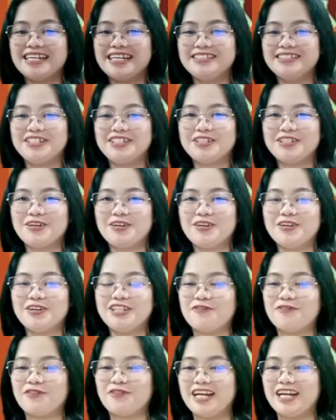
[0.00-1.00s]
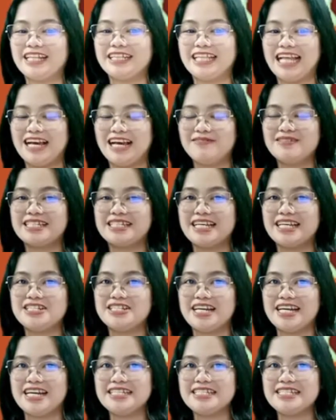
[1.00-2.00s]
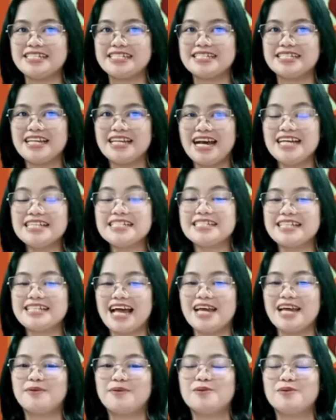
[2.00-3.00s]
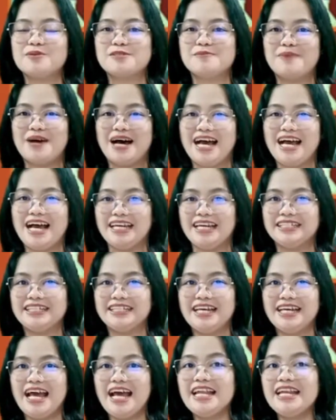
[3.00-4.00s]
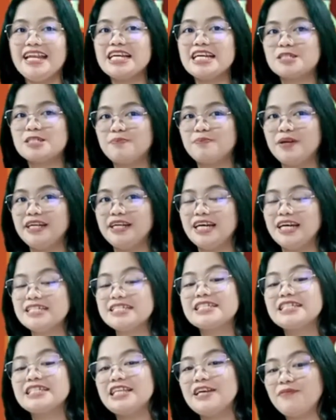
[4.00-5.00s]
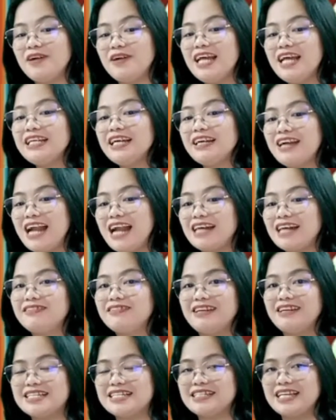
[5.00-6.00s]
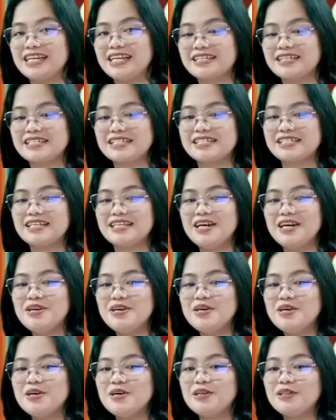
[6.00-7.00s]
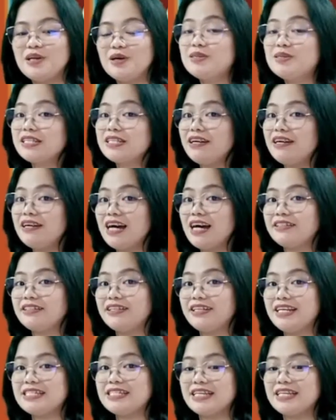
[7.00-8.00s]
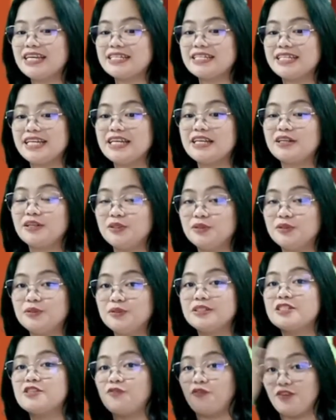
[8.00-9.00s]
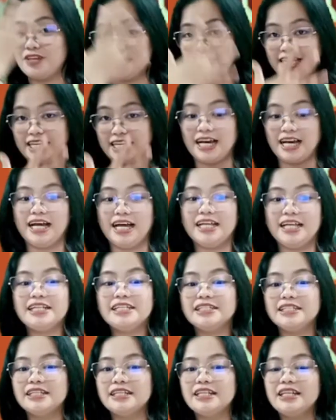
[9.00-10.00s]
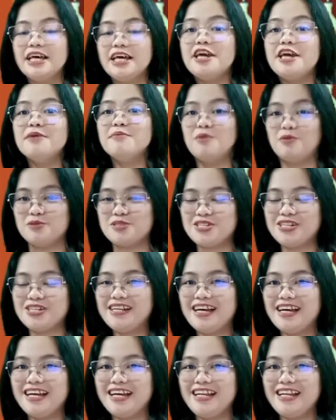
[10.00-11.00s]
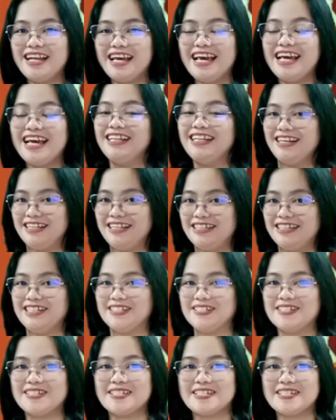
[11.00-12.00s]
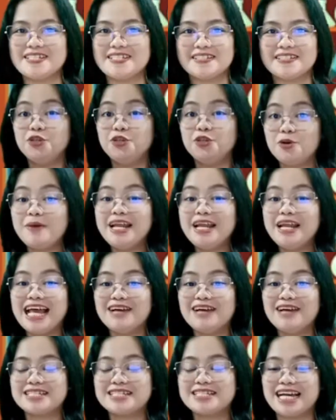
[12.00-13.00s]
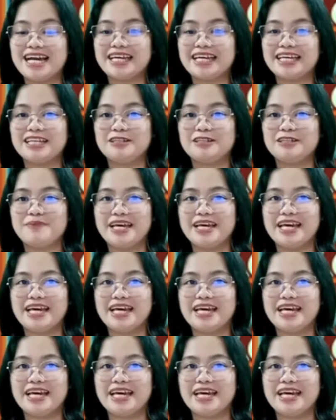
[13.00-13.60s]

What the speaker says: undergo different life stages as time goes by and experience different characteristics. Those characteristics include physical, emotional, and others. Human life cycle